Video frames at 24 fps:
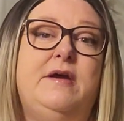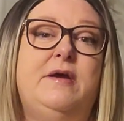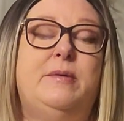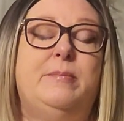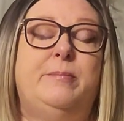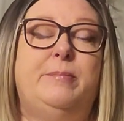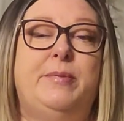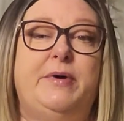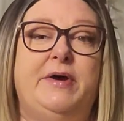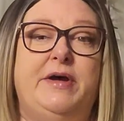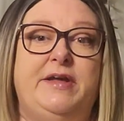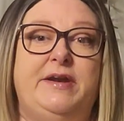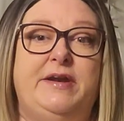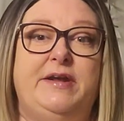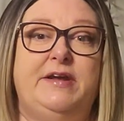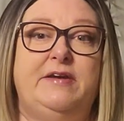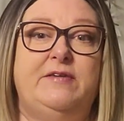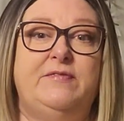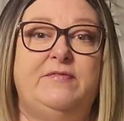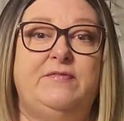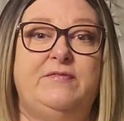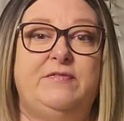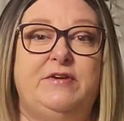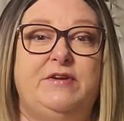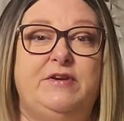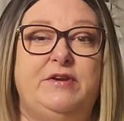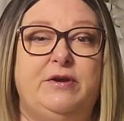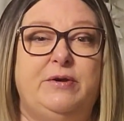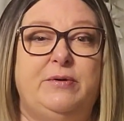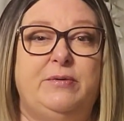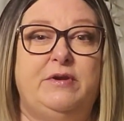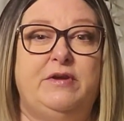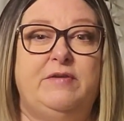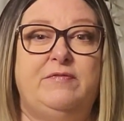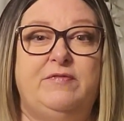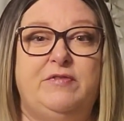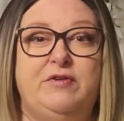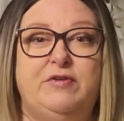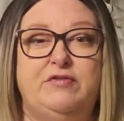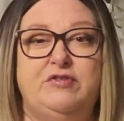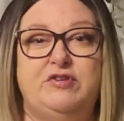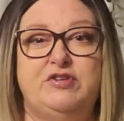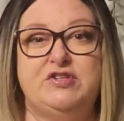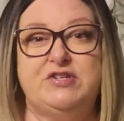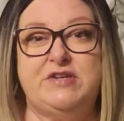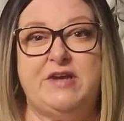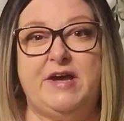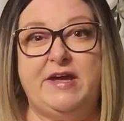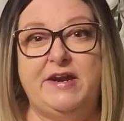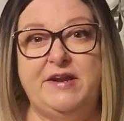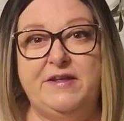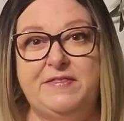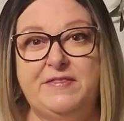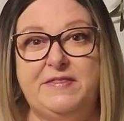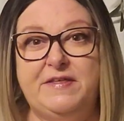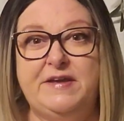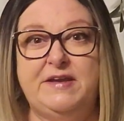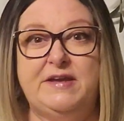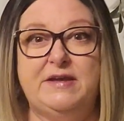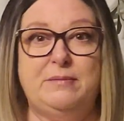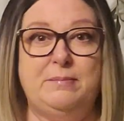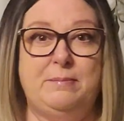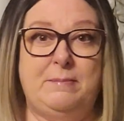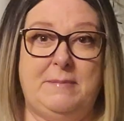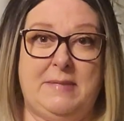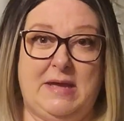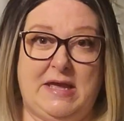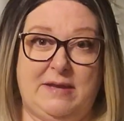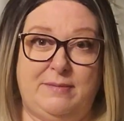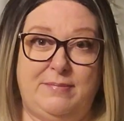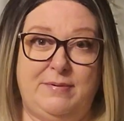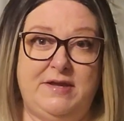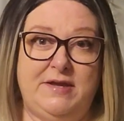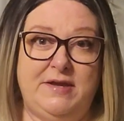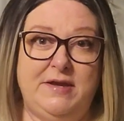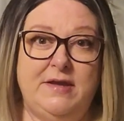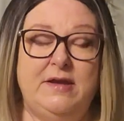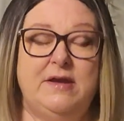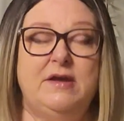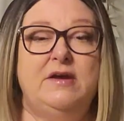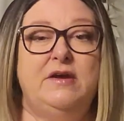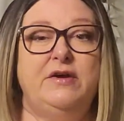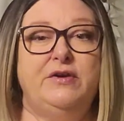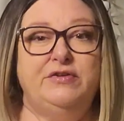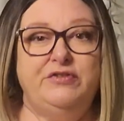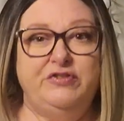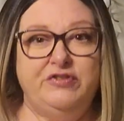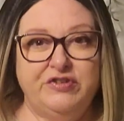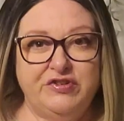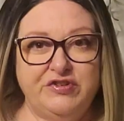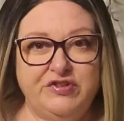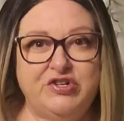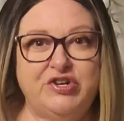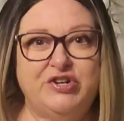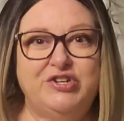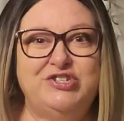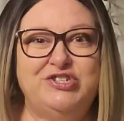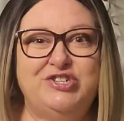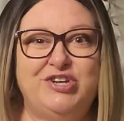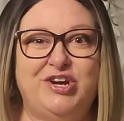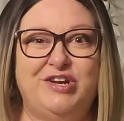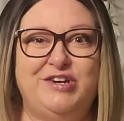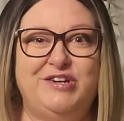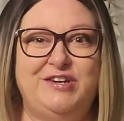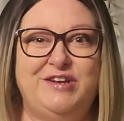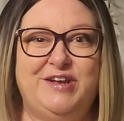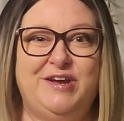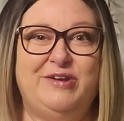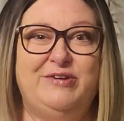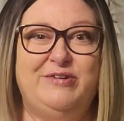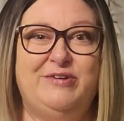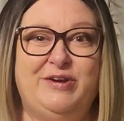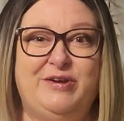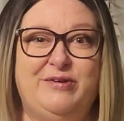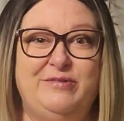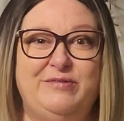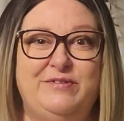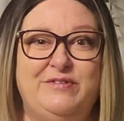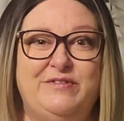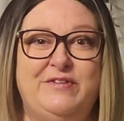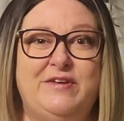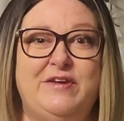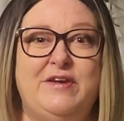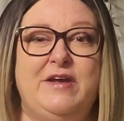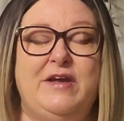But if you're just kind of thinking maybe, just start jotting down notes.